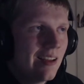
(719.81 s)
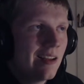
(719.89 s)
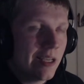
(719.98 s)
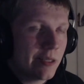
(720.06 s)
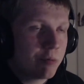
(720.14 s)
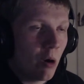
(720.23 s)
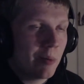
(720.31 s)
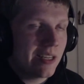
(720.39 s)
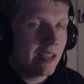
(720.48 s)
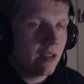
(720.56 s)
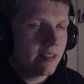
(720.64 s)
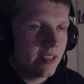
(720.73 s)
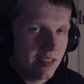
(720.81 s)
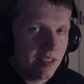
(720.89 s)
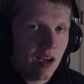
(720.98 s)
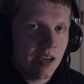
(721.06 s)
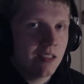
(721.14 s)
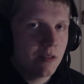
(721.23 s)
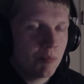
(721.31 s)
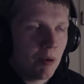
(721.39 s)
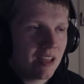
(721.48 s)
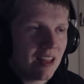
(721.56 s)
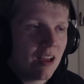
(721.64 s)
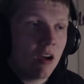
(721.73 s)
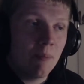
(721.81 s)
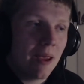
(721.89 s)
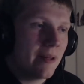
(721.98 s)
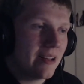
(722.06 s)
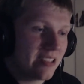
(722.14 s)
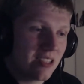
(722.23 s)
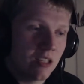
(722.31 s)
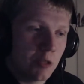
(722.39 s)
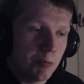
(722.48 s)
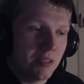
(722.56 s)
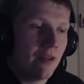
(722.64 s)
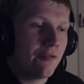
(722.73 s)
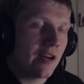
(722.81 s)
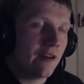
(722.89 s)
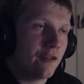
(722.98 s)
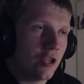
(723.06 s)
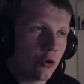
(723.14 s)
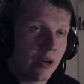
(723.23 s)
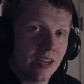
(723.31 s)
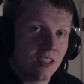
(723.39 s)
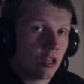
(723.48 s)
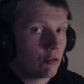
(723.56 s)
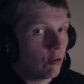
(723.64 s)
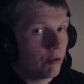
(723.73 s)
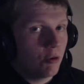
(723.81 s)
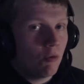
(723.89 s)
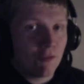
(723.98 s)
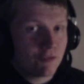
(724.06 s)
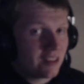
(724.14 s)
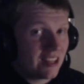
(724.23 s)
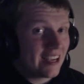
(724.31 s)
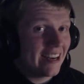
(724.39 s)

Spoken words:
It's probably designed by that. Maybe it's done specifically for the trailer to throw you off, thinking